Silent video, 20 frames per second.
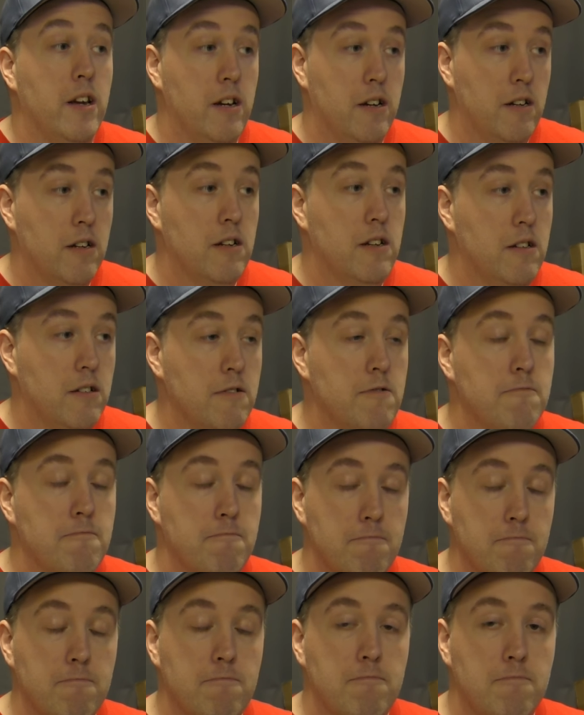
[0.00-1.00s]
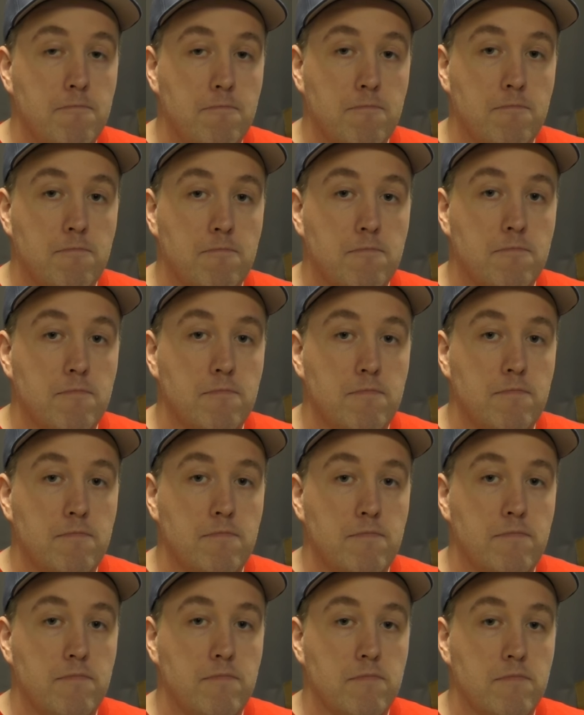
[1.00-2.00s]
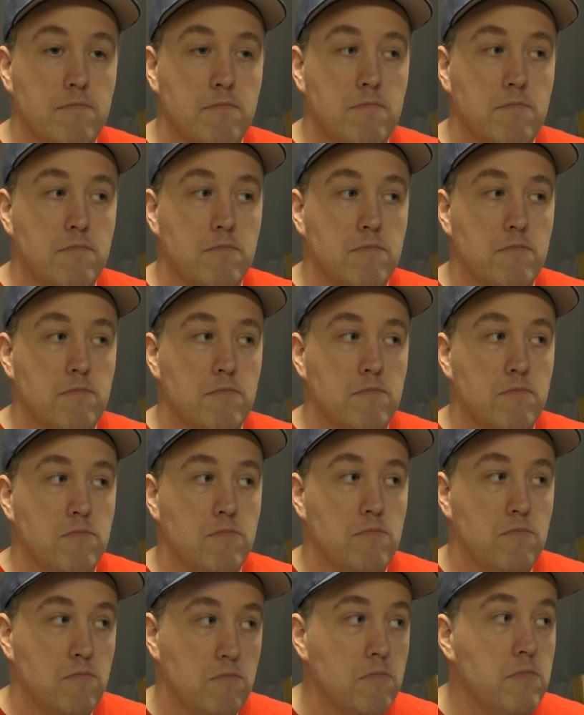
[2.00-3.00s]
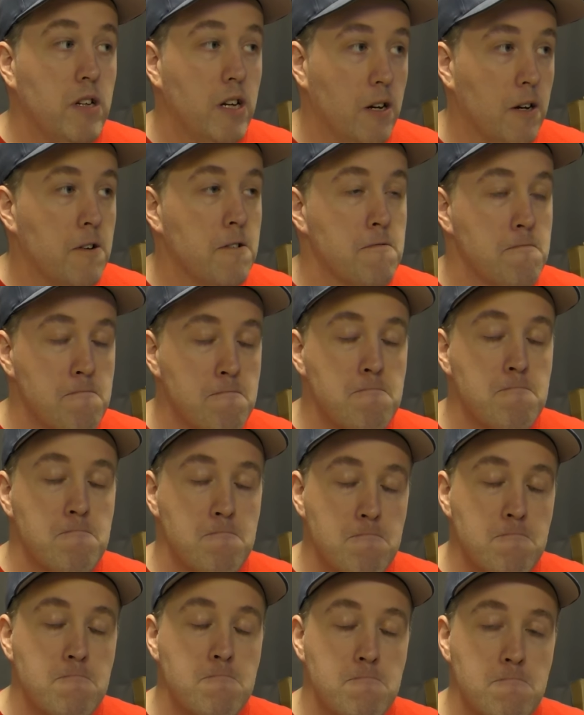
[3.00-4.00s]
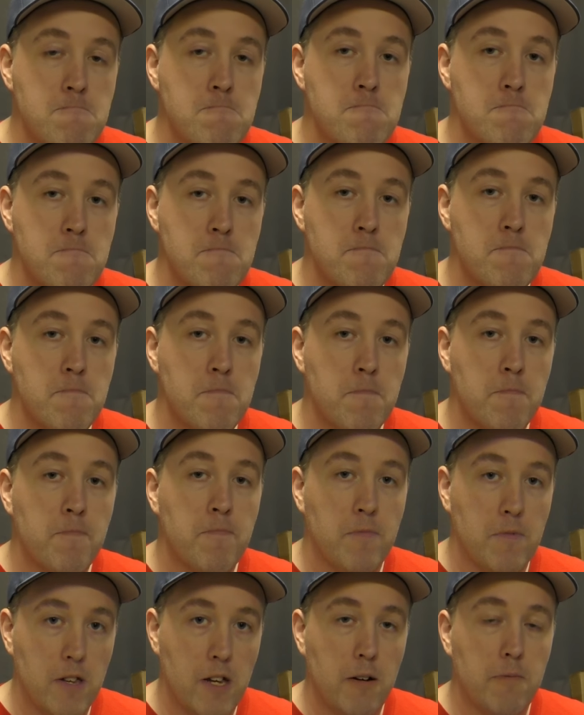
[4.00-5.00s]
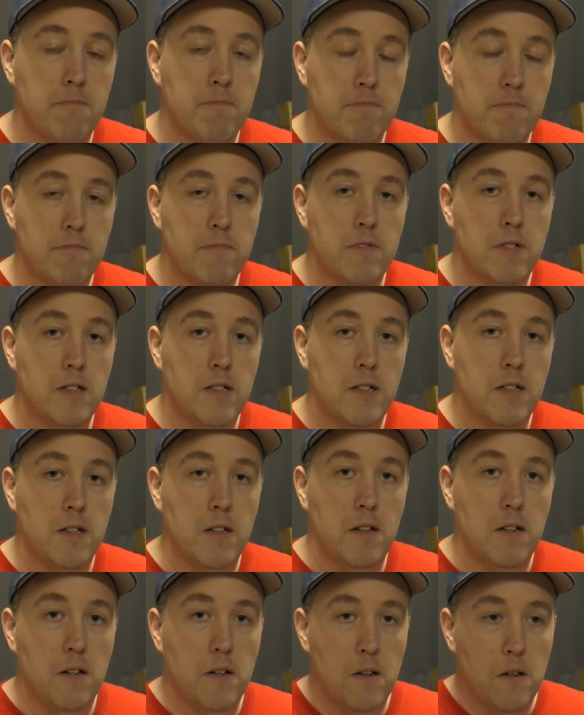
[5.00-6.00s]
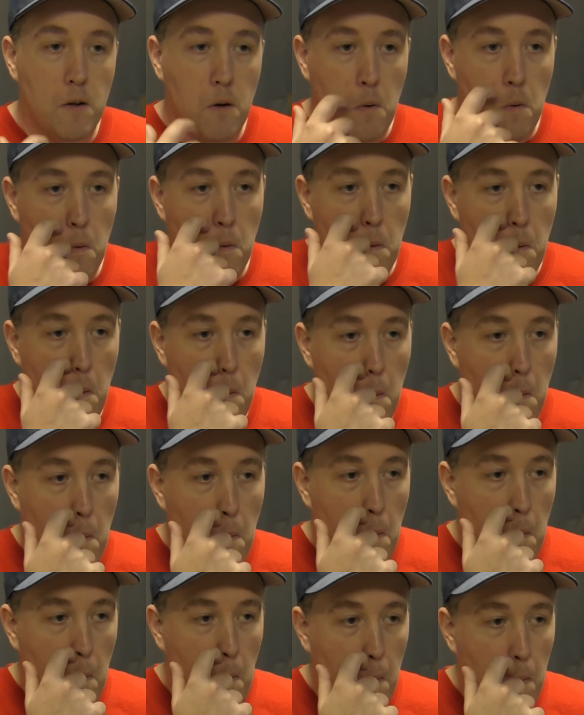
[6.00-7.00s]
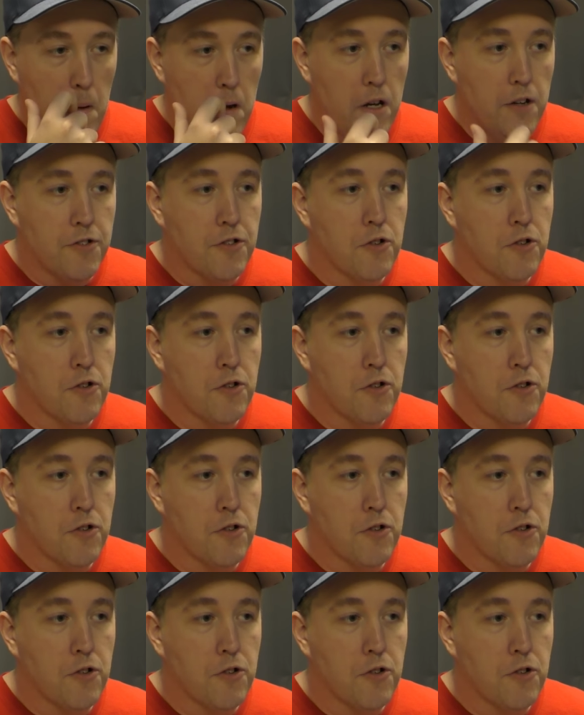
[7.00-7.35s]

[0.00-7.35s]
It's remembering to feed every single morning, like, you know, where people sometimes we forget, like that's just like, it's very convenient.